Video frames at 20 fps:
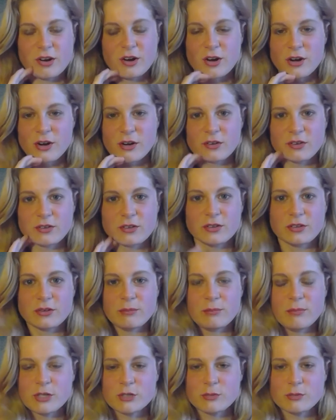are
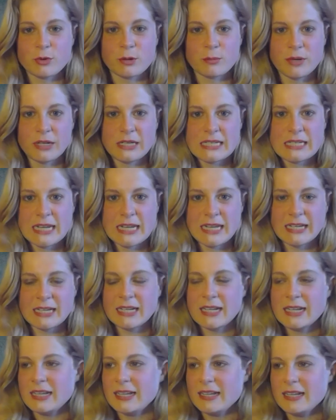much more
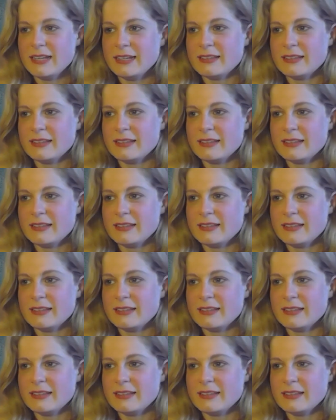mundane,